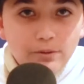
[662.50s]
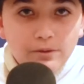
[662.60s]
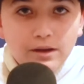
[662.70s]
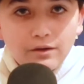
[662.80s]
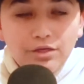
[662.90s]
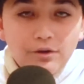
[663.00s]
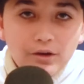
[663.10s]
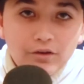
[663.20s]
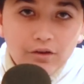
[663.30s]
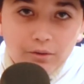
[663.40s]
the round of
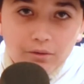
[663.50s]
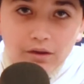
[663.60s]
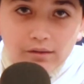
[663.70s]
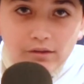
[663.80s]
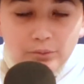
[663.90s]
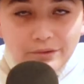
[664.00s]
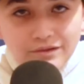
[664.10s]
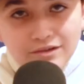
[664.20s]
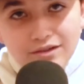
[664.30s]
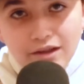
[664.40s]
32, the Sweet
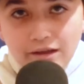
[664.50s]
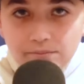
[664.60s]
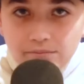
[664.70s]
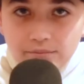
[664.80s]
16,